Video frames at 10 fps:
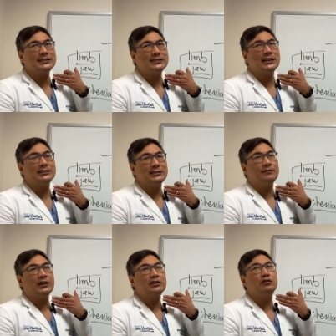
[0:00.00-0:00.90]

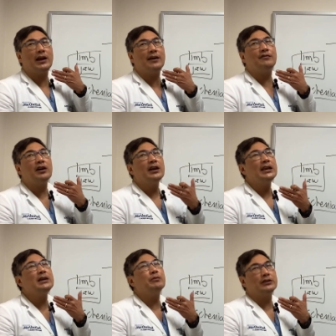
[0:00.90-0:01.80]
suggestive that you have
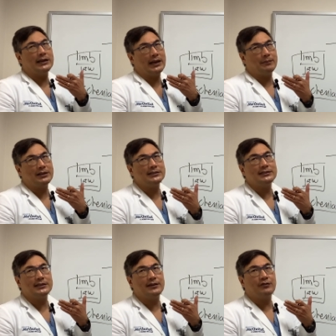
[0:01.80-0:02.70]
hemodynamically
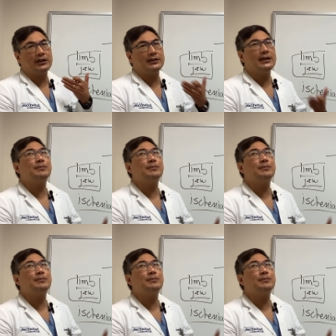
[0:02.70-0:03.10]
significant